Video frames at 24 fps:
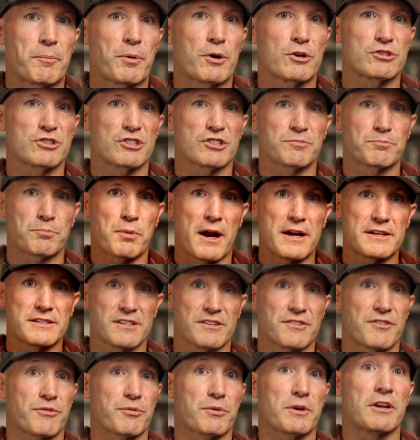purchase price
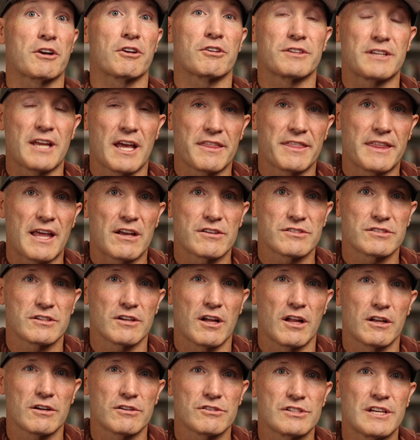is
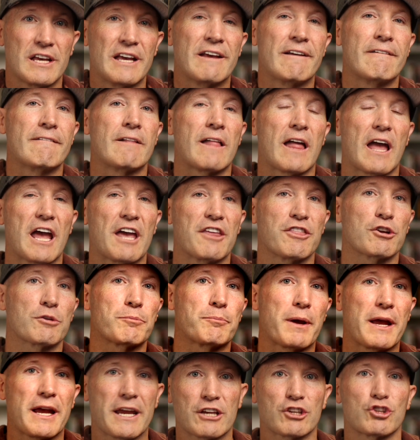$310,000, and they're
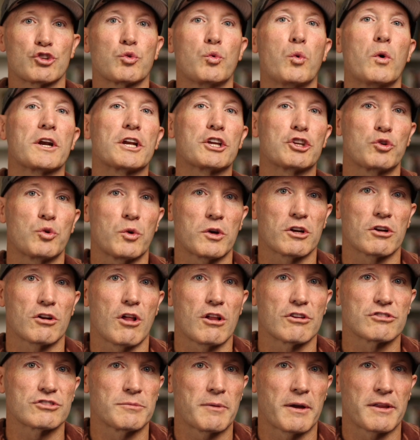paying
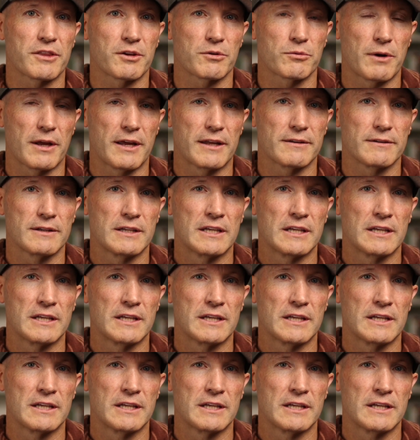$2,200 a month in rent.